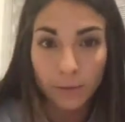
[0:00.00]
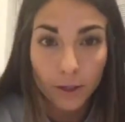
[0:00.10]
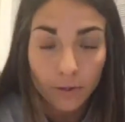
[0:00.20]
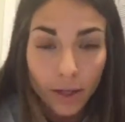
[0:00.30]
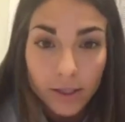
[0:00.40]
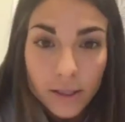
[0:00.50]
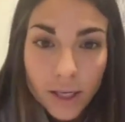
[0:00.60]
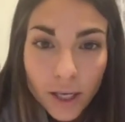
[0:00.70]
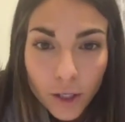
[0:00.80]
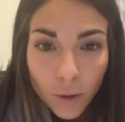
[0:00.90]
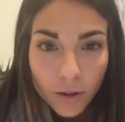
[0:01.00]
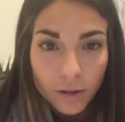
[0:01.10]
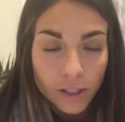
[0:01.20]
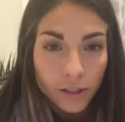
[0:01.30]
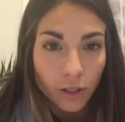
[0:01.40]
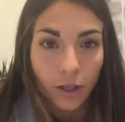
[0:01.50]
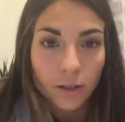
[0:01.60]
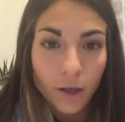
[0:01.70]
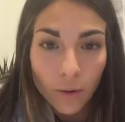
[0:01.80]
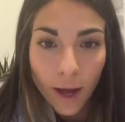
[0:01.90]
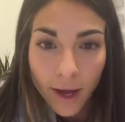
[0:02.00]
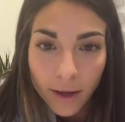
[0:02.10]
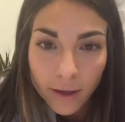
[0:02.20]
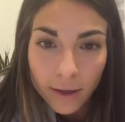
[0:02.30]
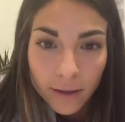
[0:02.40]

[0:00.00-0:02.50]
to be their friends. You are their teacher, okay?